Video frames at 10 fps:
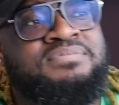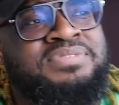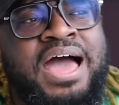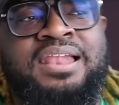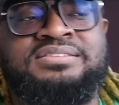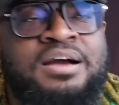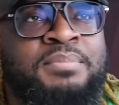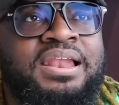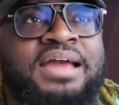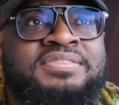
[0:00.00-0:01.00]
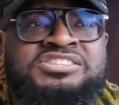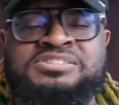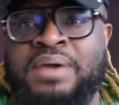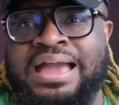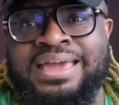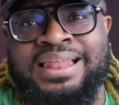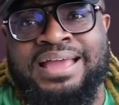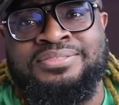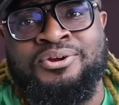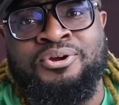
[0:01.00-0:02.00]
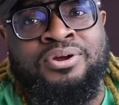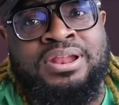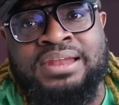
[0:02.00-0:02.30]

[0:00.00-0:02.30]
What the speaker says: Y'all are talking about, like, this is back in, like, the early